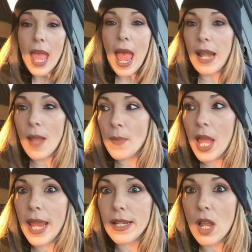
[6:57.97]
And I'm
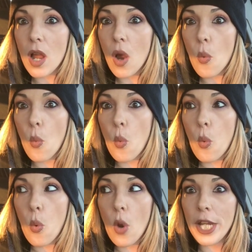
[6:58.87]
like,
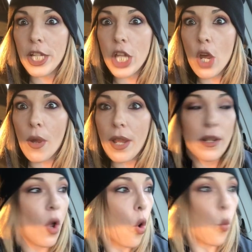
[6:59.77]
what are you
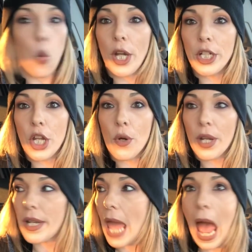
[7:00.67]
doing? What are you
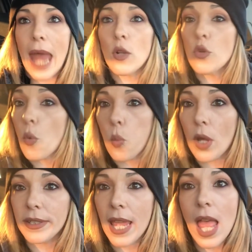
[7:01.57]
doing? I don't know
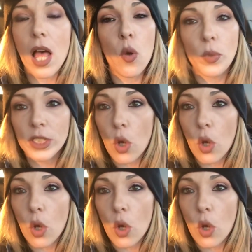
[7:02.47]
what the hell was